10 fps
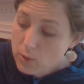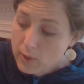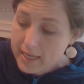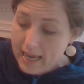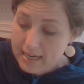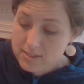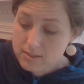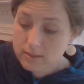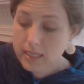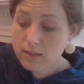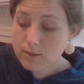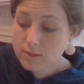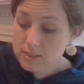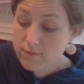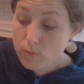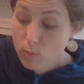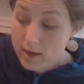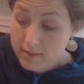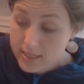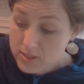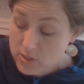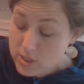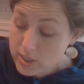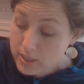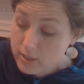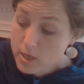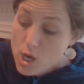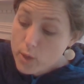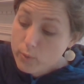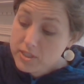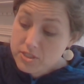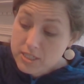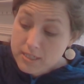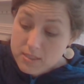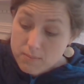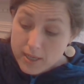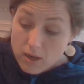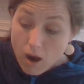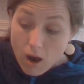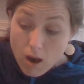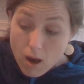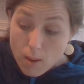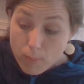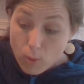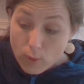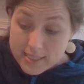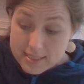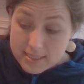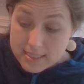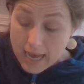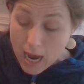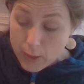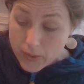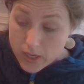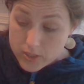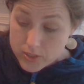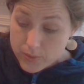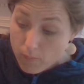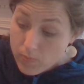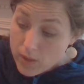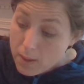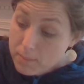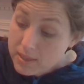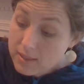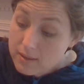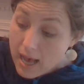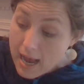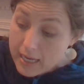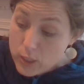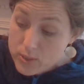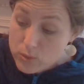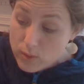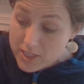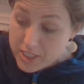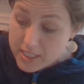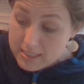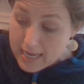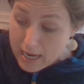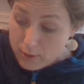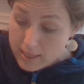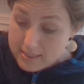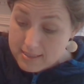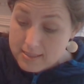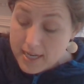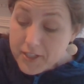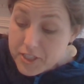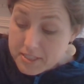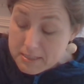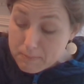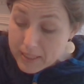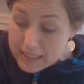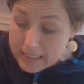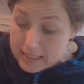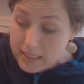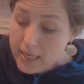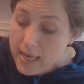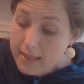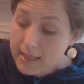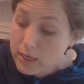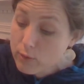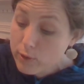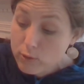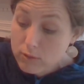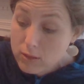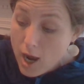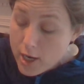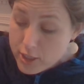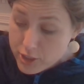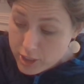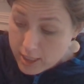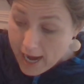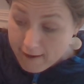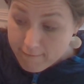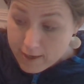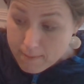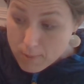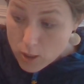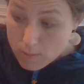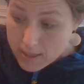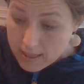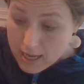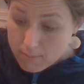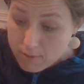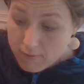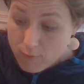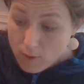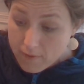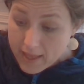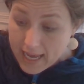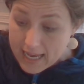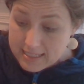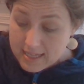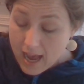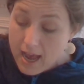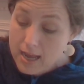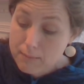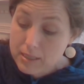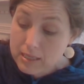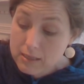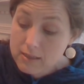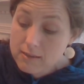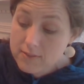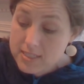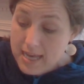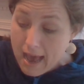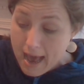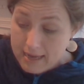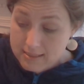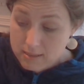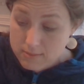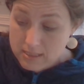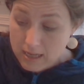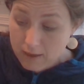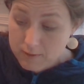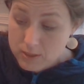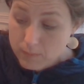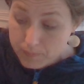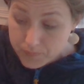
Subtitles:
toy castle it looked from where they stood, which seemed to be all pointed towers. But the lion was rushing down at such a speed that it grew larger every moment, and before they had time even to ask themselves